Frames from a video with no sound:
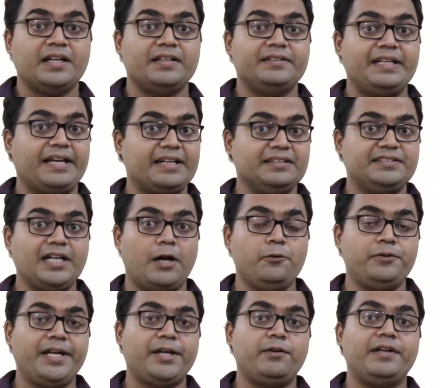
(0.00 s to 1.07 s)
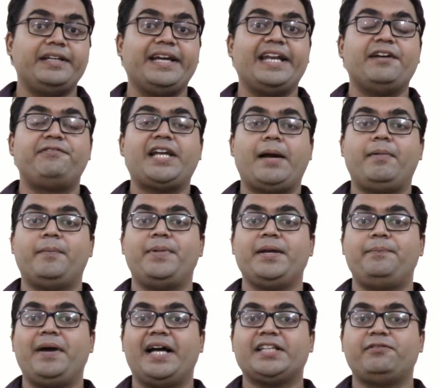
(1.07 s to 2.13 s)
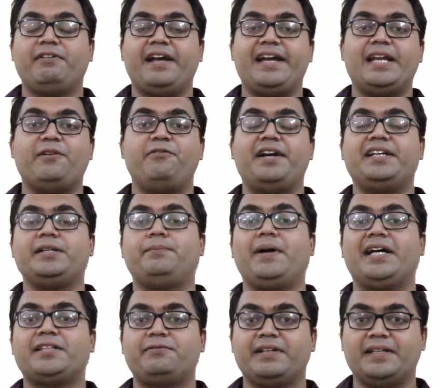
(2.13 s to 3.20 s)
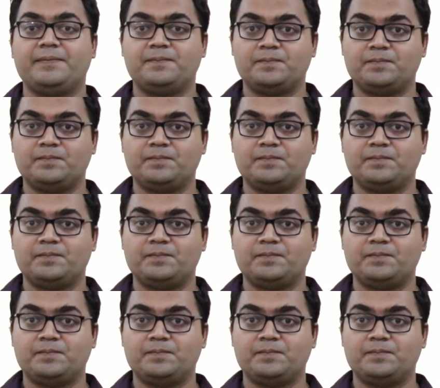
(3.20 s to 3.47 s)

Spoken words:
They can down-regulate NF-kappa-B pathway, NF-80 pathway.